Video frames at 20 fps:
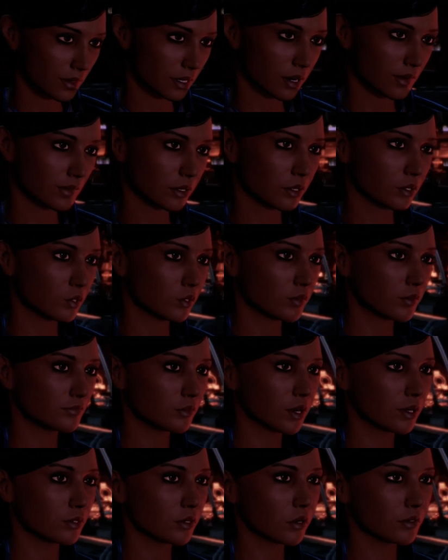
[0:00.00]
have a
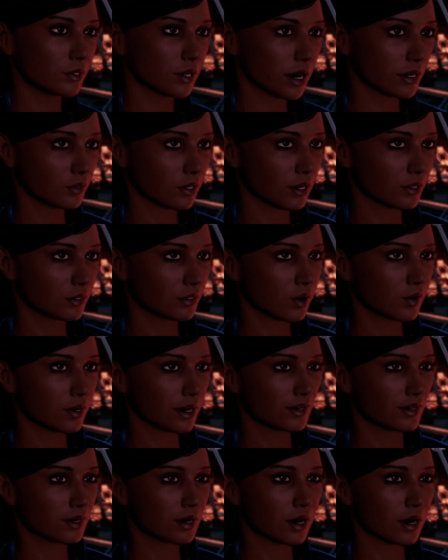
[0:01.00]
toothbrush or a change of
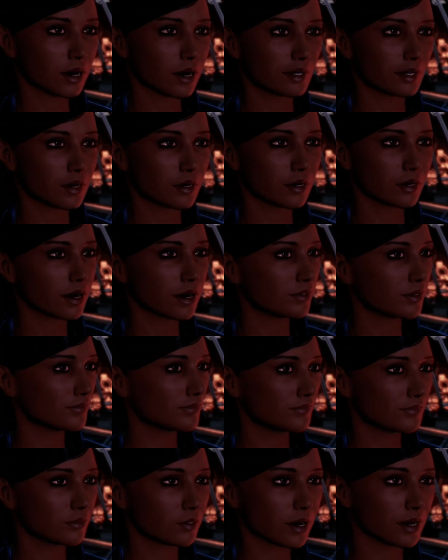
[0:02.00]
clothing until I made some
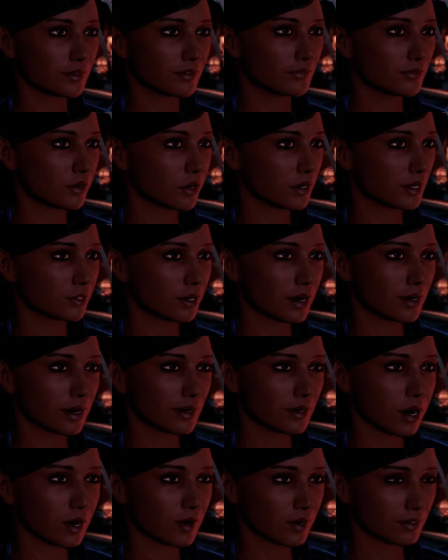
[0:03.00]
emergency purchases
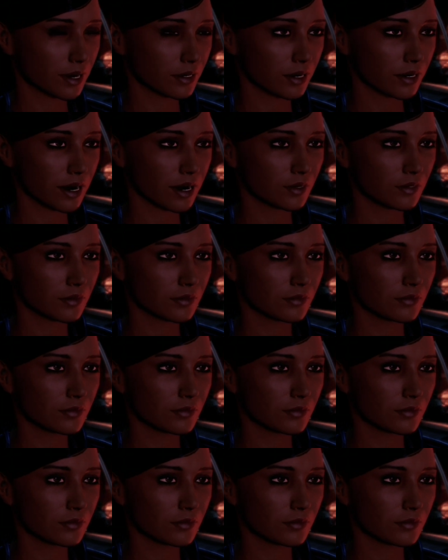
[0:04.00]
on the Citadel.